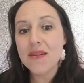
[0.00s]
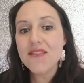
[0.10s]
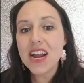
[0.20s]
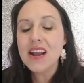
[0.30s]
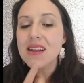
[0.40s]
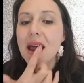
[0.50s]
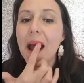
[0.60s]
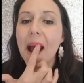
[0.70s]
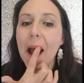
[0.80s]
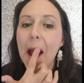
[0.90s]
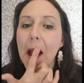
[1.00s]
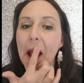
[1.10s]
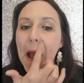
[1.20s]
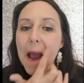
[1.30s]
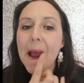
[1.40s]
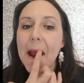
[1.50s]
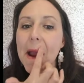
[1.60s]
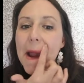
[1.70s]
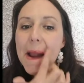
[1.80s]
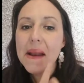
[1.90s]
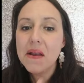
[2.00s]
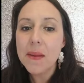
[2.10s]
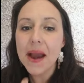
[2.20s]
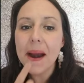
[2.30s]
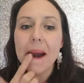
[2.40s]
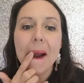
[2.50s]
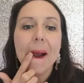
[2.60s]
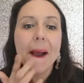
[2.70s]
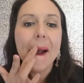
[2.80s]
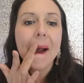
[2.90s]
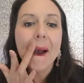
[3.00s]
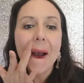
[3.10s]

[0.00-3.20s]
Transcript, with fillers: Schmear all over my face. Schmear.